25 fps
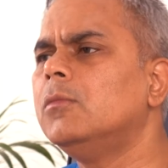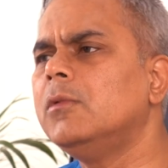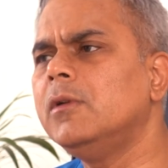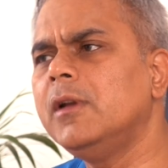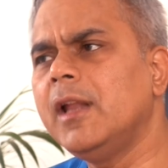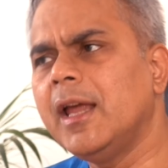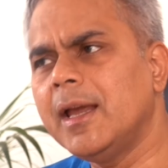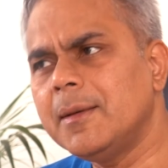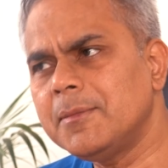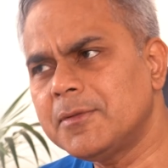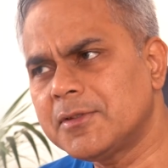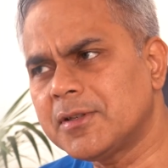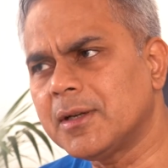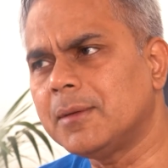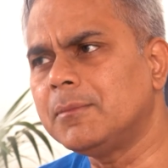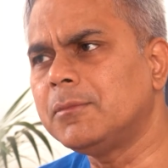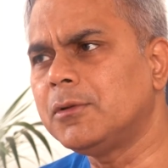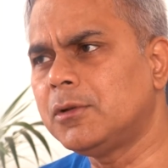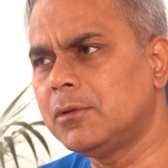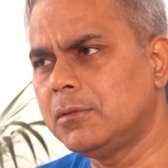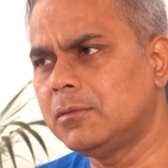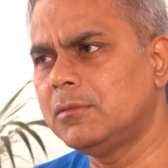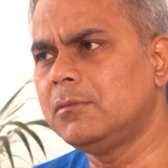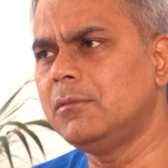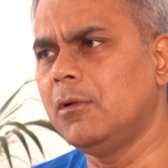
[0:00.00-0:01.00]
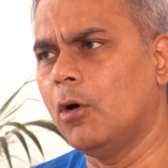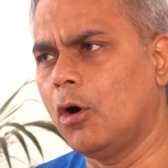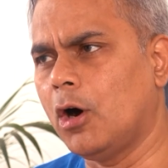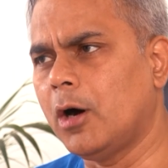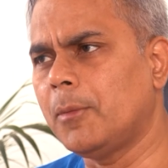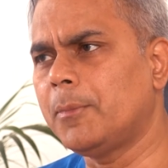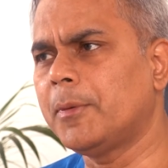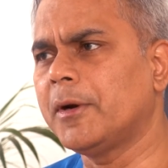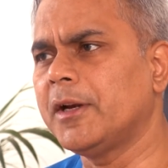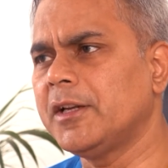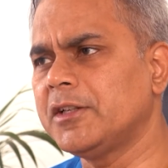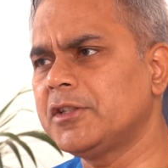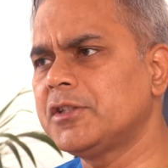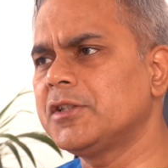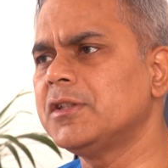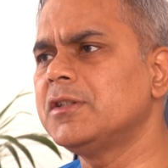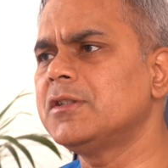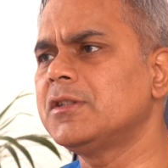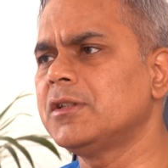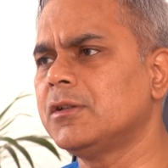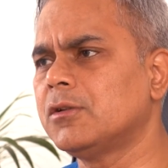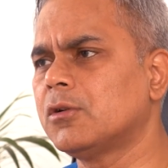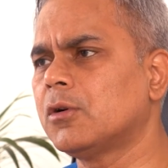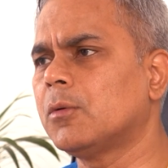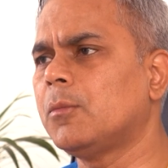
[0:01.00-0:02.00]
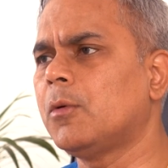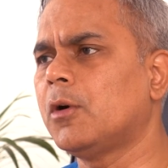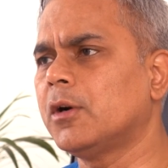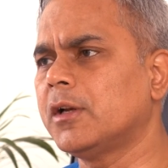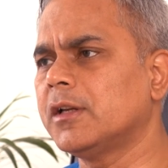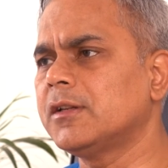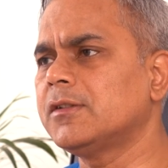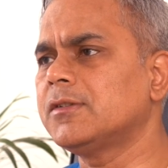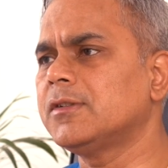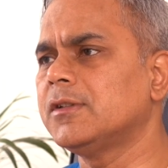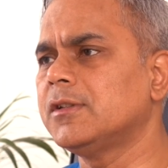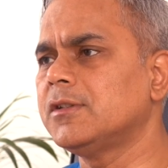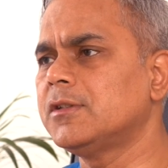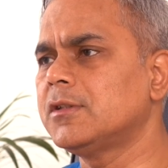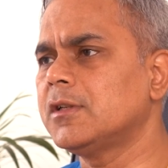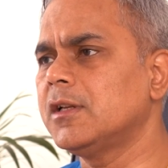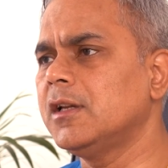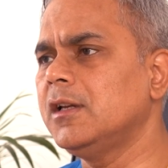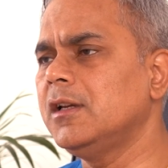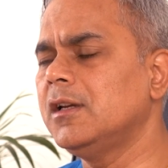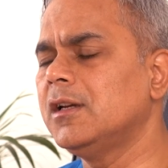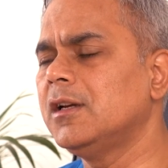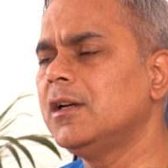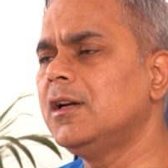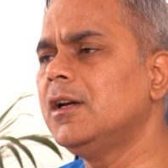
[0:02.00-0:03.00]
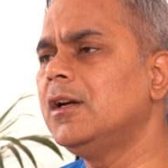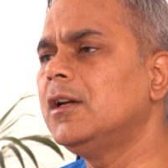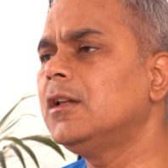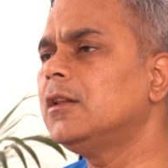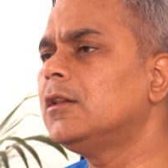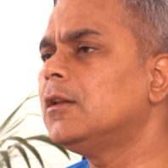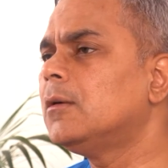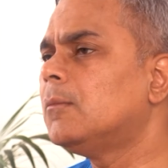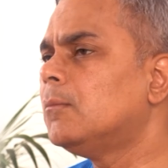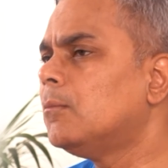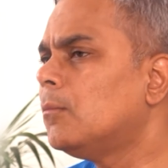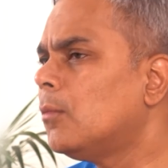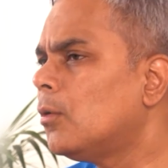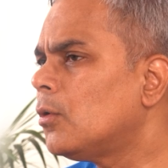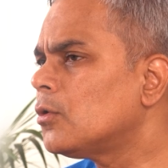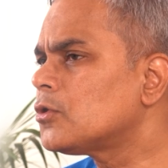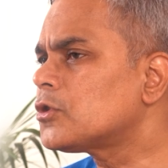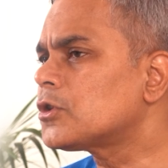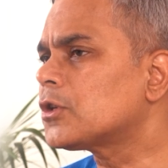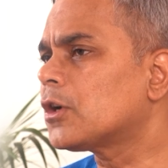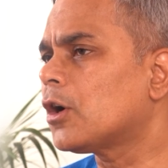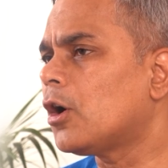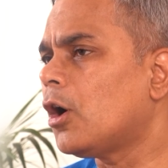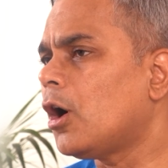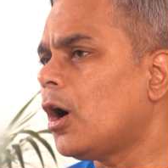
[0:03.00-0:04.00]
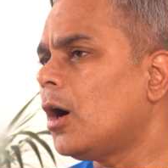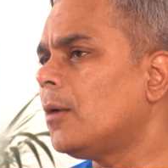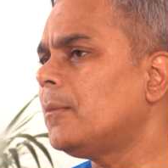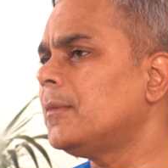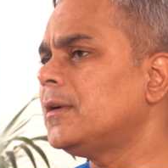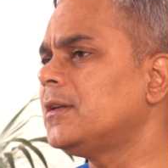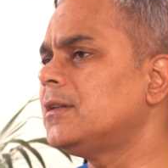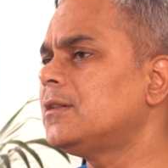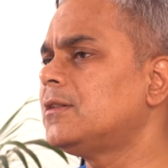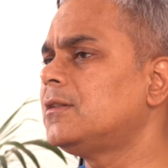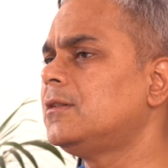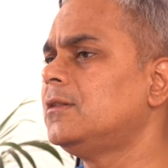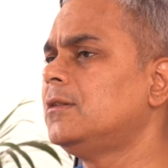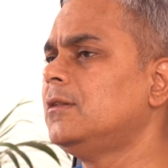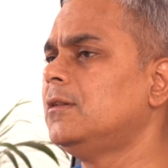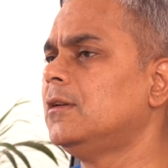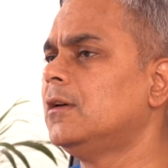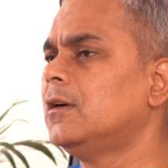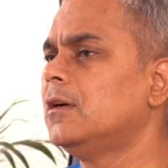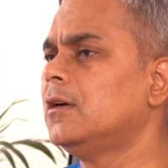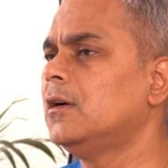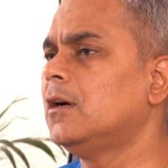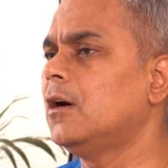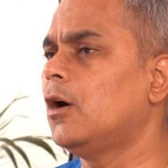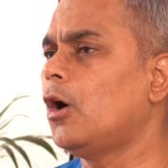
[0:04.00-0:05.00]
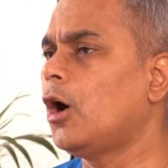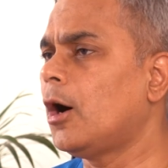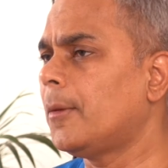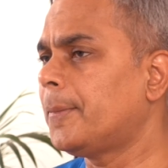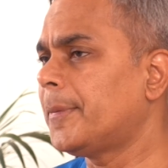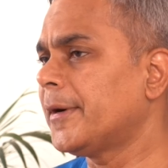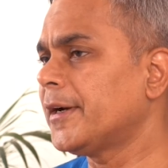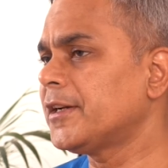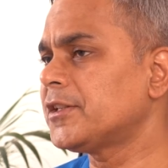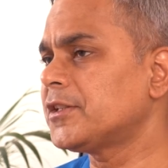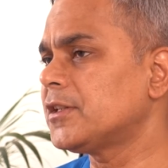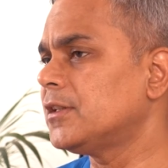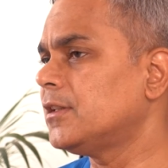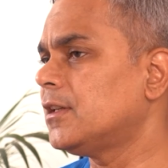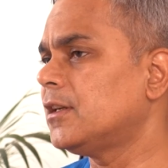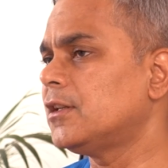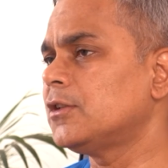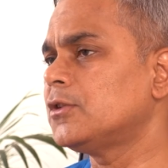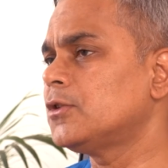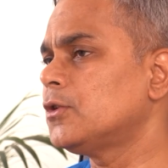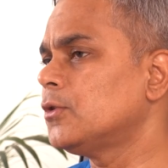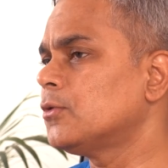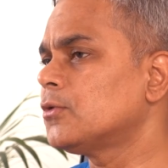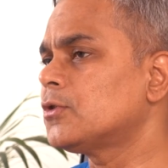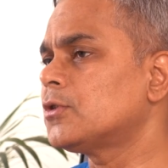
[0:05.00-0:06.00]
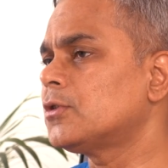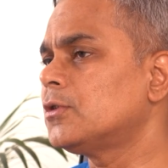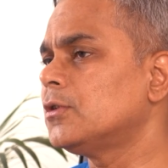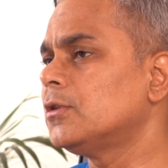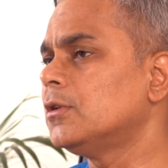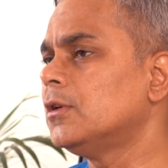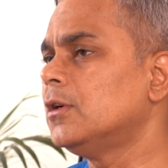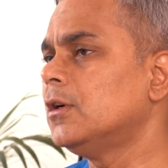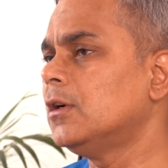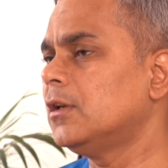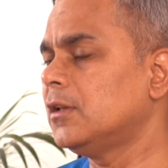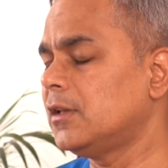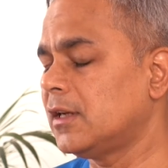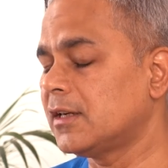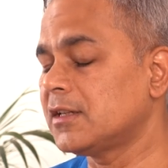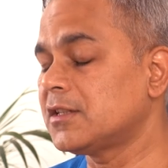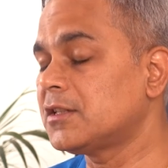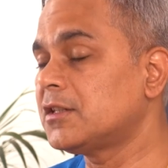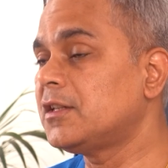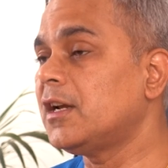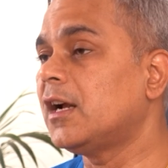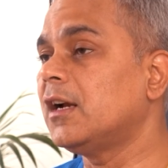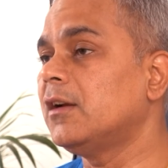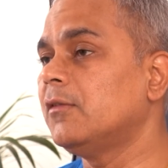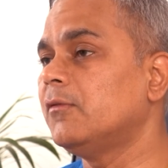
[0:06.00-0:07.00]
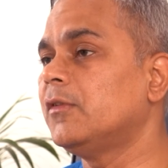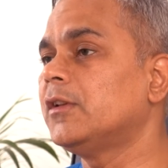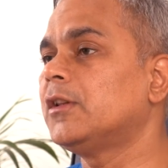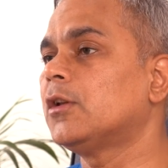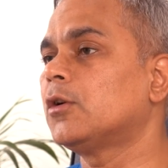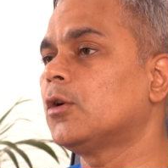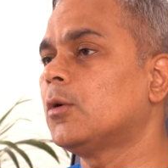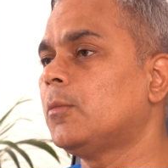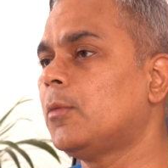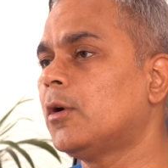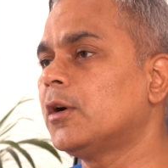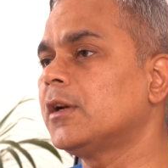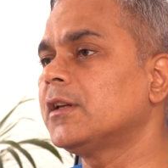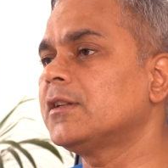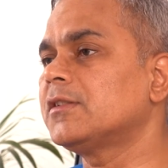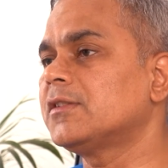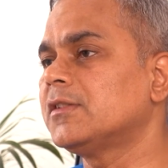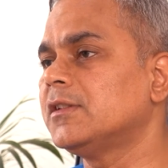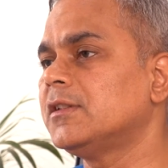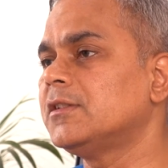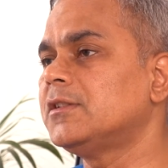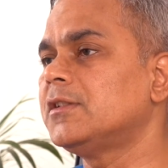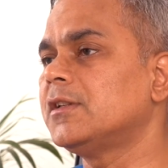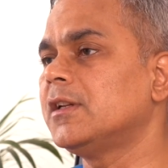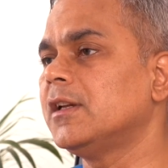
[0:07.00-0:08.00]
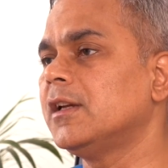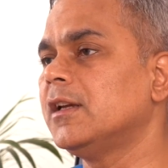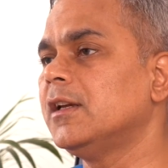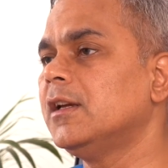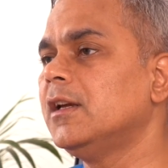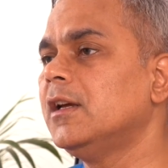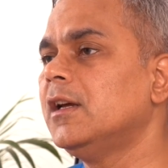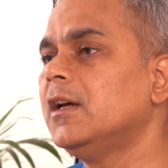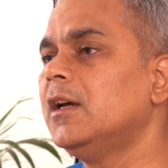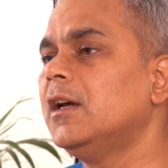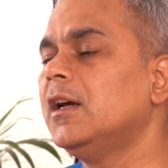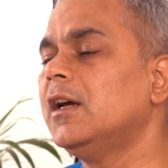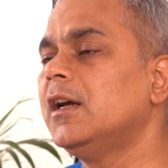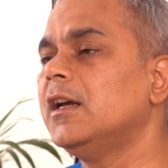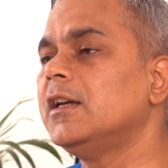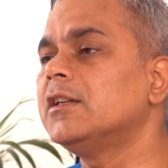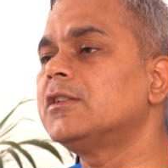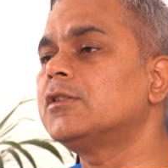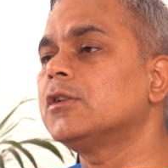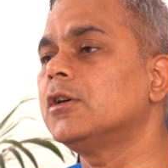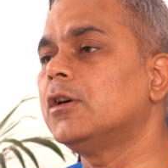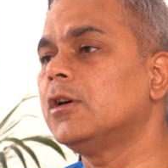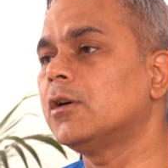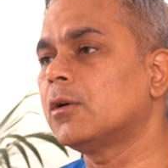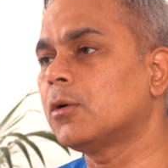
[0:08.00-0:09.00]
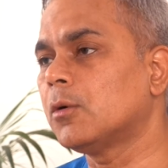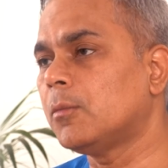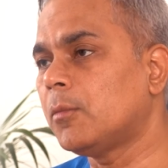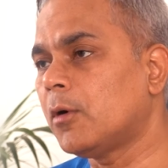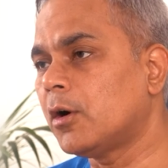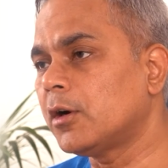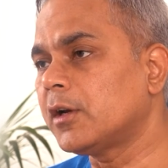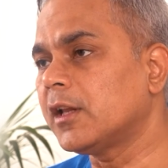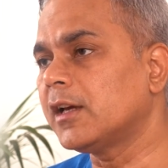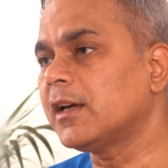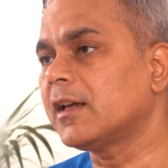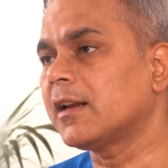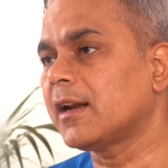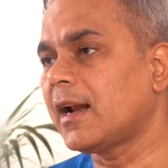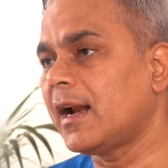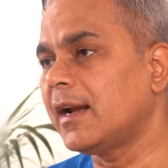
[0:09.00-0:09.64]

Name some operations in robotic surgery. The most common operation that is done with the robotic surgery is robotic